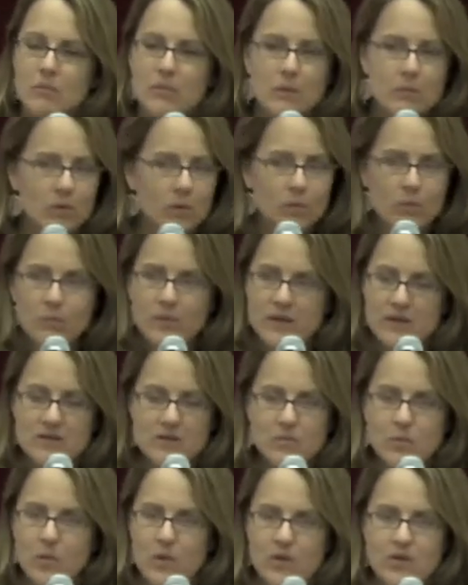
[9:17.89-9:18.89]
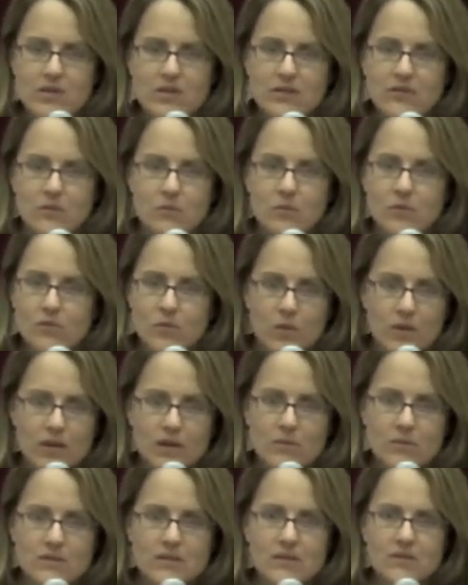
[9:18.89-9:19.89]
people were big supporters of him before
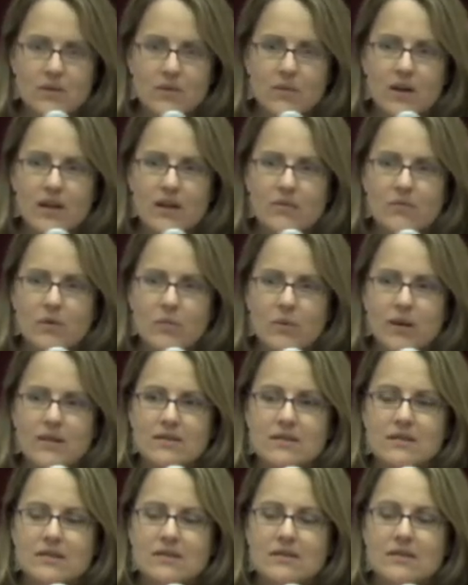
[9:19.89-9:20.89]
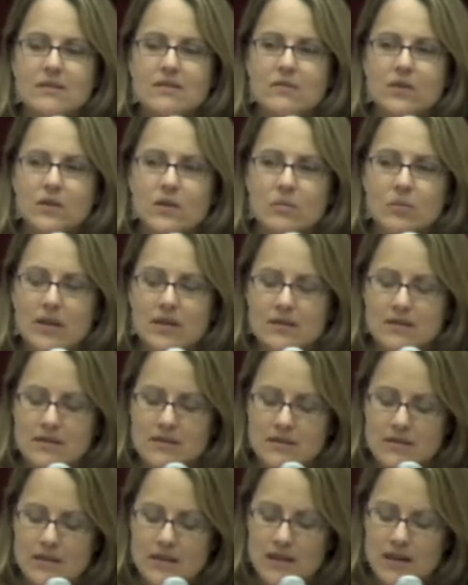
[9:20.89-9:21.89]
he was even running for the
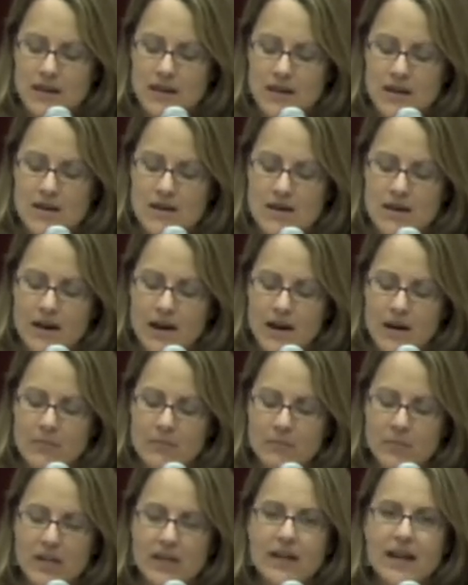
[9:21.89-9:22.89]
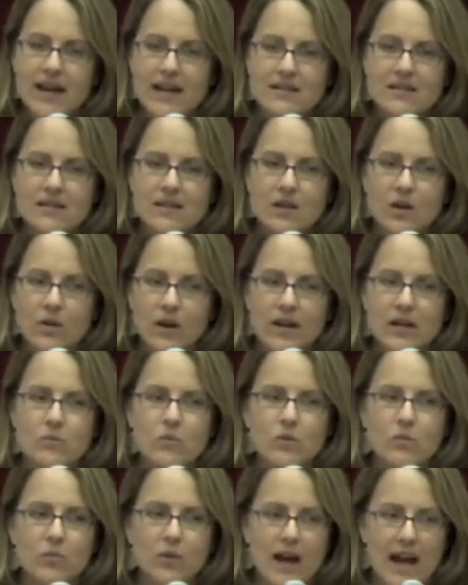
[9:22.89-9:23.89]
presidency. But he has an
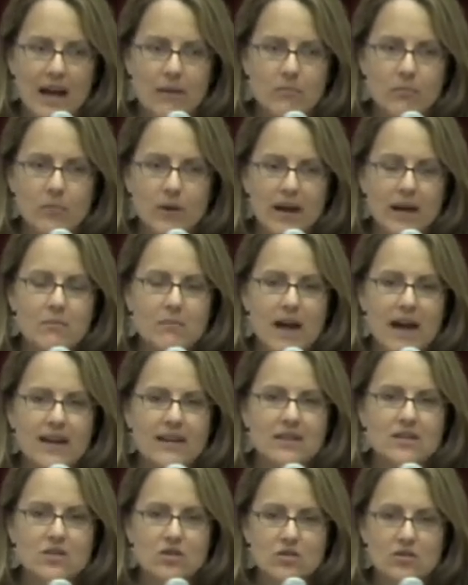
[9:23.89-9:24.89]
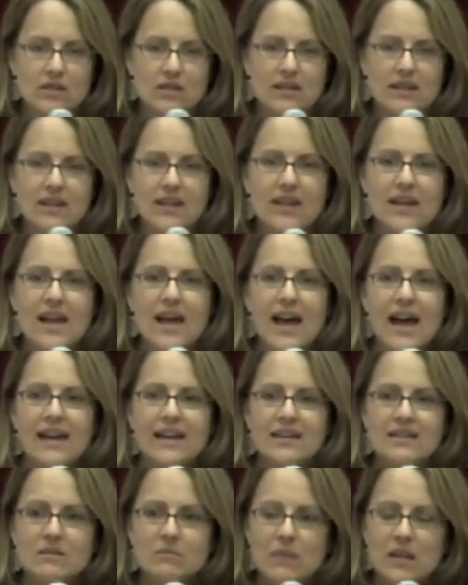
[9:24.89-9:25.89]
incredible pragmatic streak
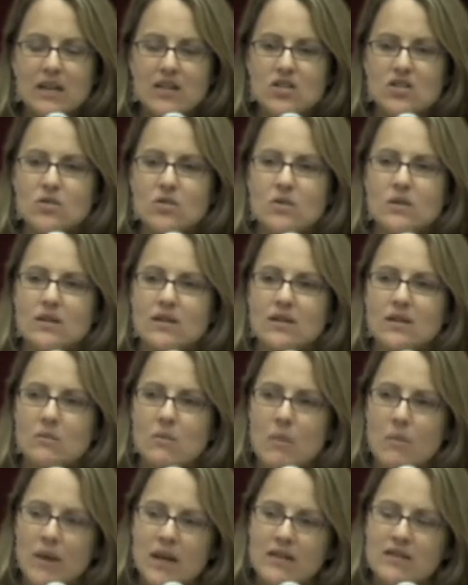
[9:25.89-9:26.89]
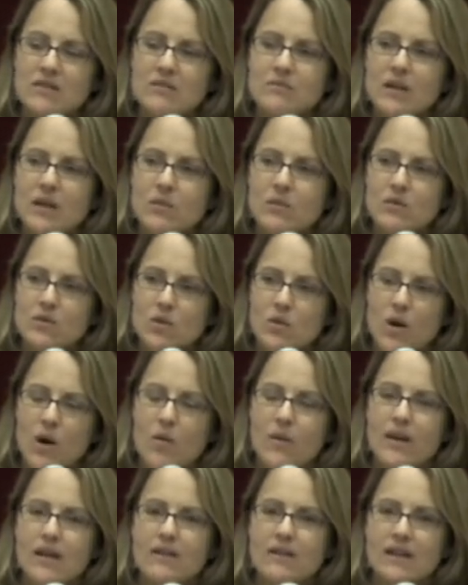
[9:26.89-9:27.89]
and has made sure that the momentum that was
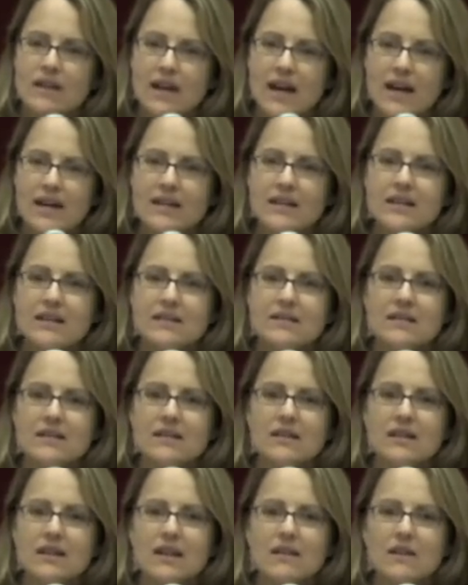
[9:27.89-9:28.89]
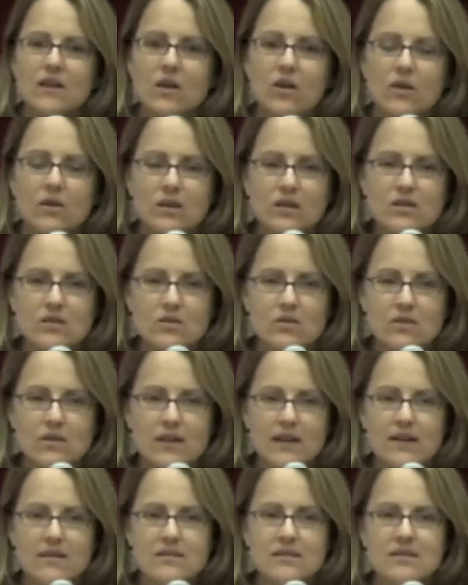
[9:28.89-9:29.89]
growing in the 90s and the early
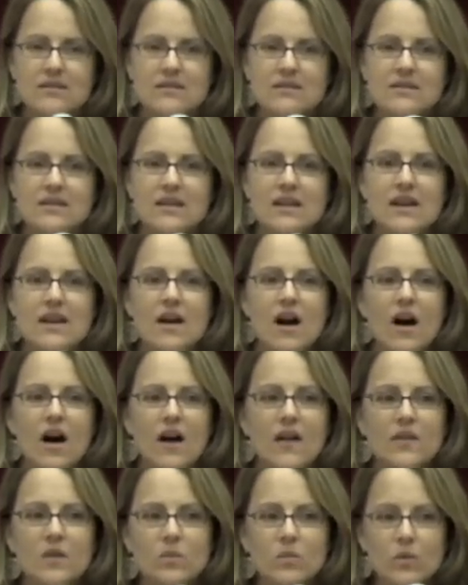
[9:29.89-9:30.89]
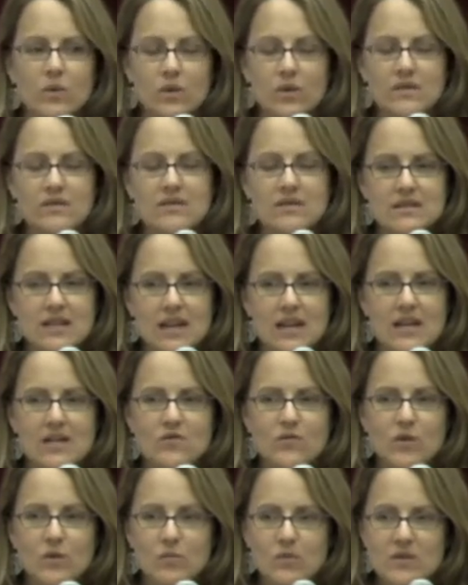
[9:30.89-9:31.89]
2000s on the world stage
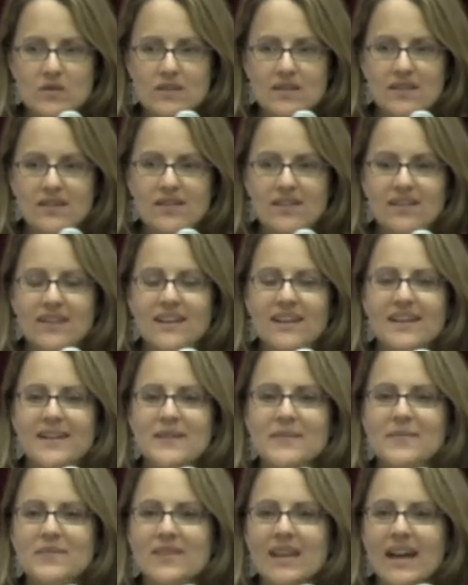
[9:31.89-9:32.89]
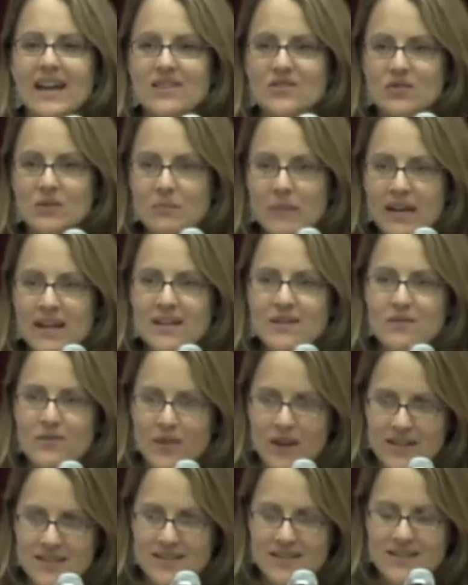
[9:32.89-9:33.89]
for Brazil has remained
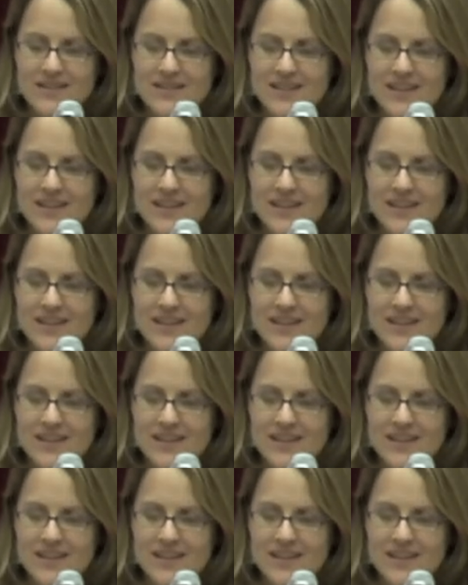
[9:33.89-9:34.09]
front and